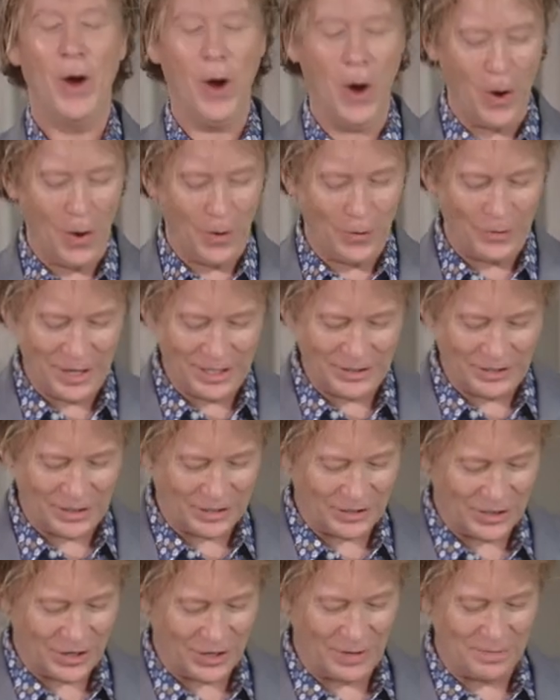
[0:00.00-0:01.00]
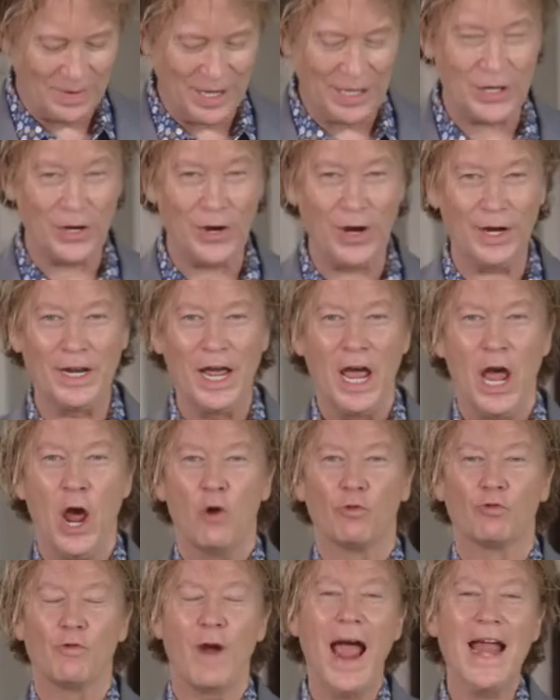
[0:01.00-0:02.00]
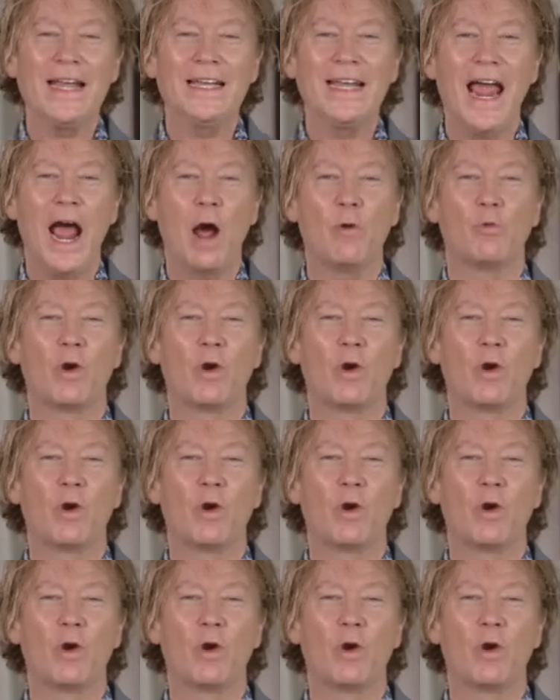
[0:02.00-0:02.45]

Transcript: Oh, this is going to be good. Right now,